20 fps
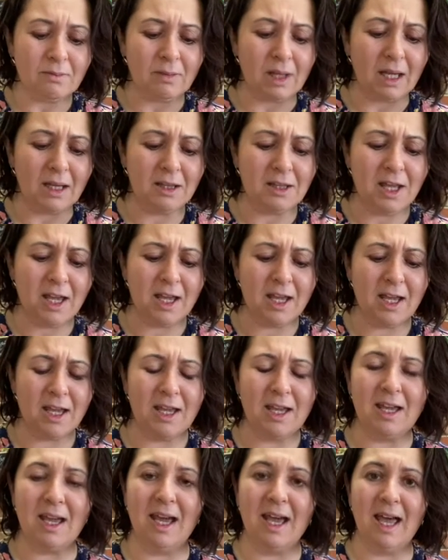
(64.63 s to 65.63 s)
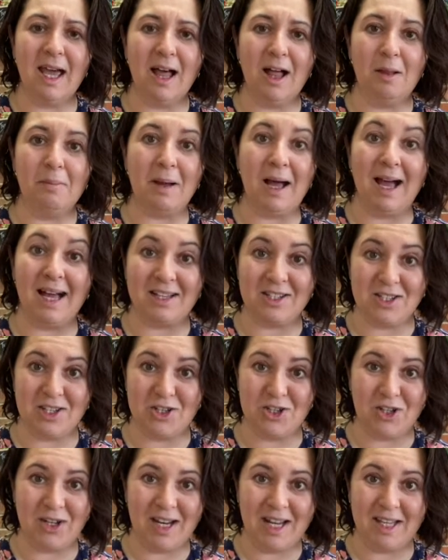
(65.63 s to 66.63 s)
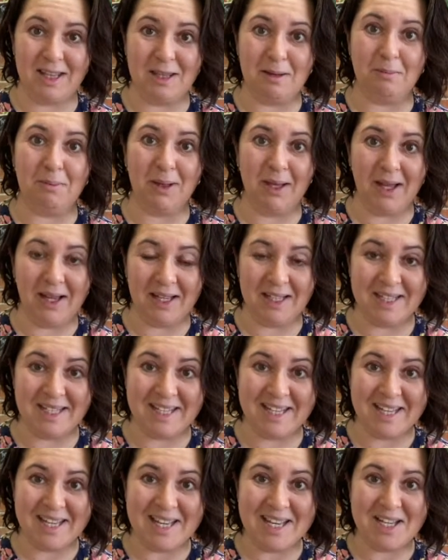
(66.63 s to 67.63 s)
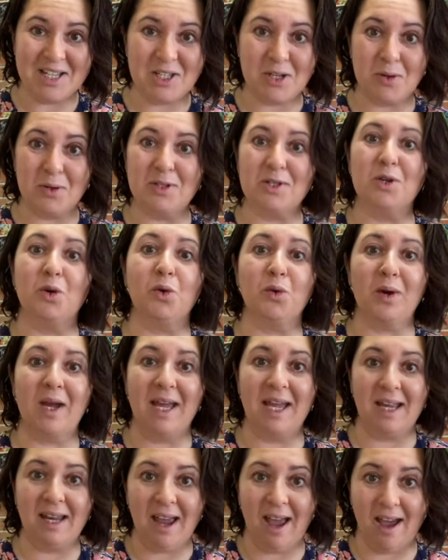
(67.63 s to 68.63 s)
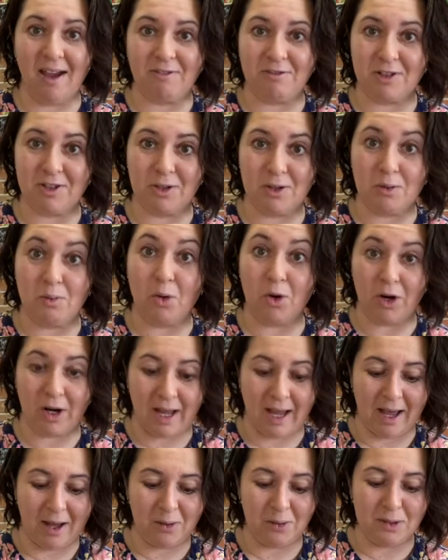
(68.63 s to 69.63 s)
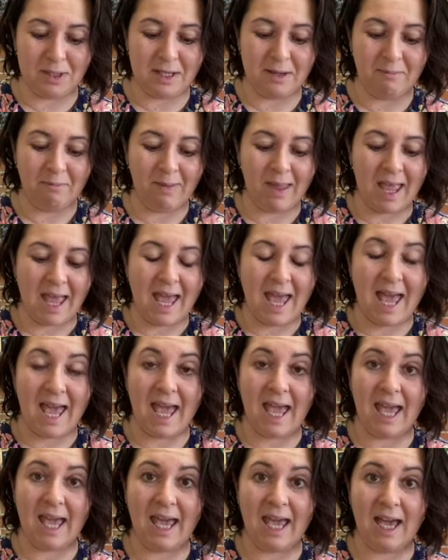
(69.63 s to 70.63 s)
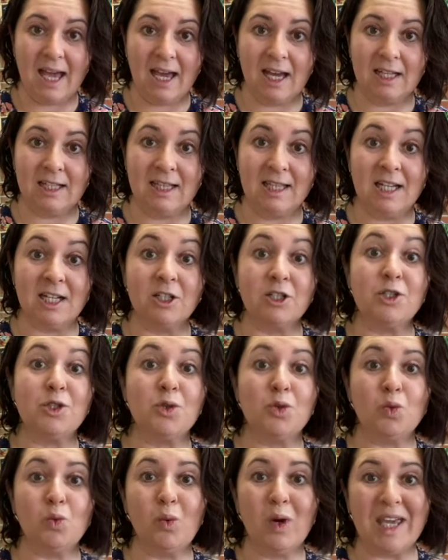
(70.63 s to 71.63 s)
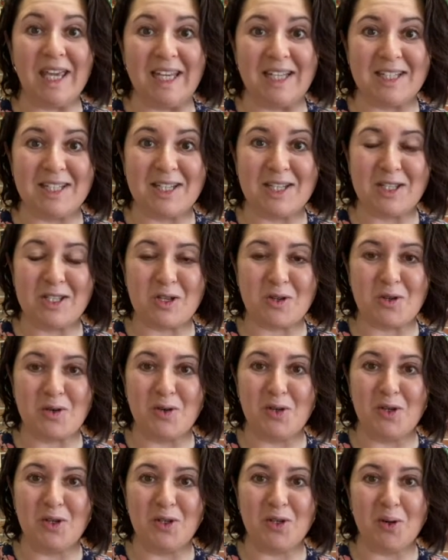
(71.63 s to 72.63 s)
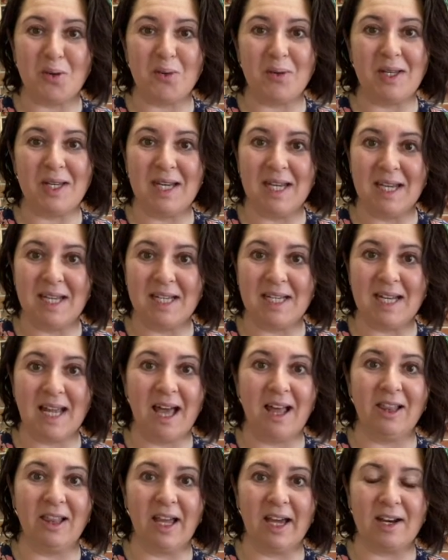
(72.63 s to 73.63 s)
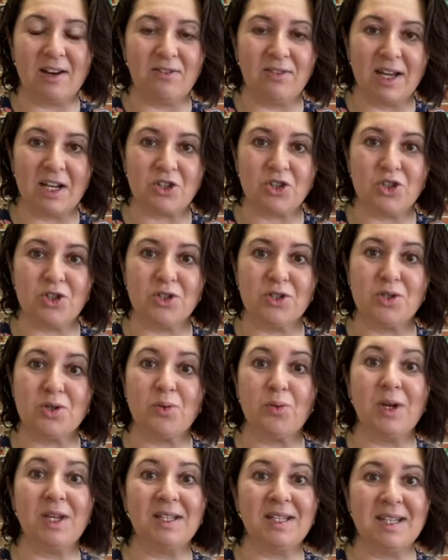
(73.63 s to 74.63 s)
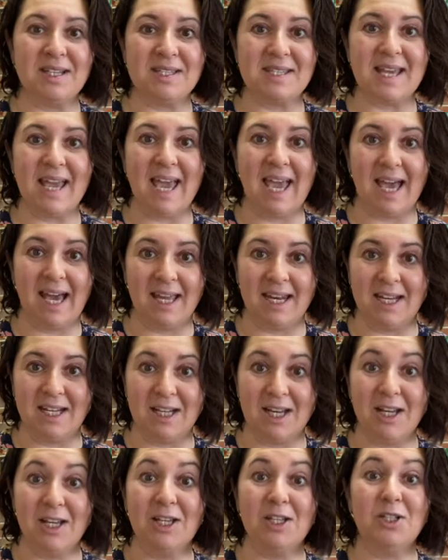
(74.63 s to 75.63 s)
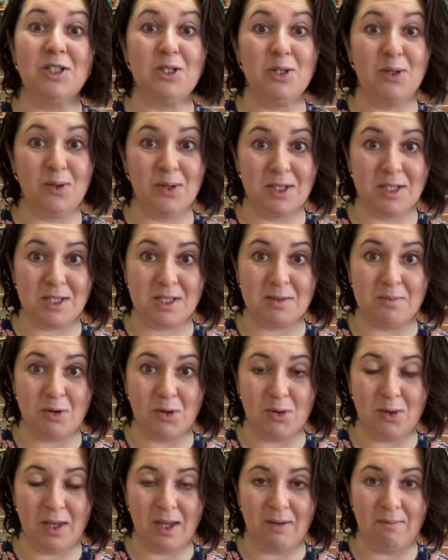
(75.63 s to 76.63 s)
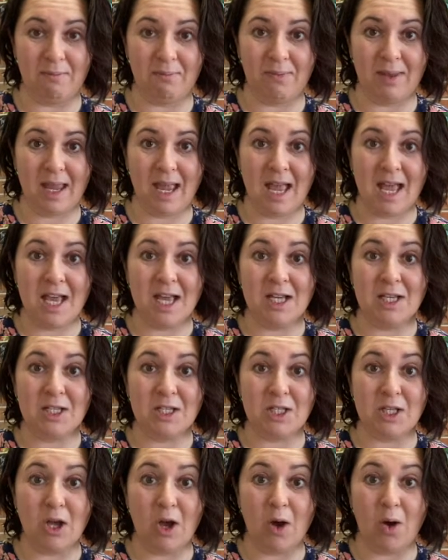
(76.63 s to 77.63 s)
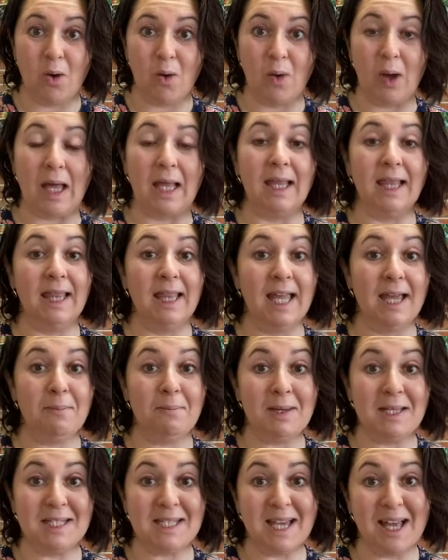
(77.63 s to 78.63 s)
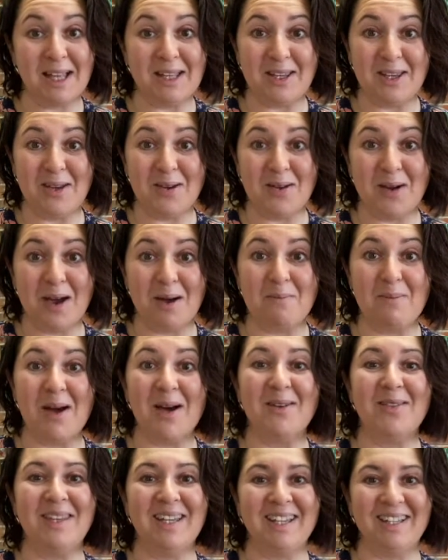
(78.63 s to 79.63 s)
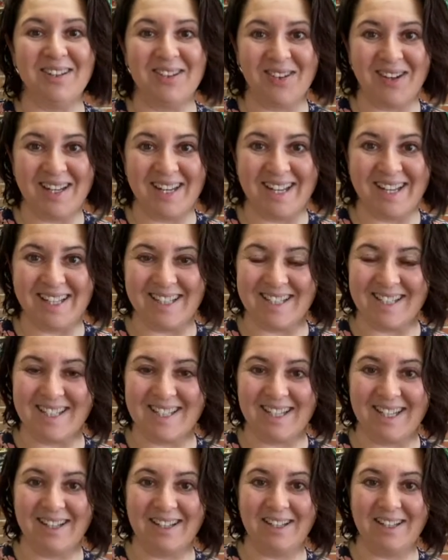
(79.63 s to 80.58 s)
They help oxygenate the blood, so it's great after the workout. And they're sweet, so you don't need a lot of extra sweetness added to the smoothie. So let me tell you about the ingredients.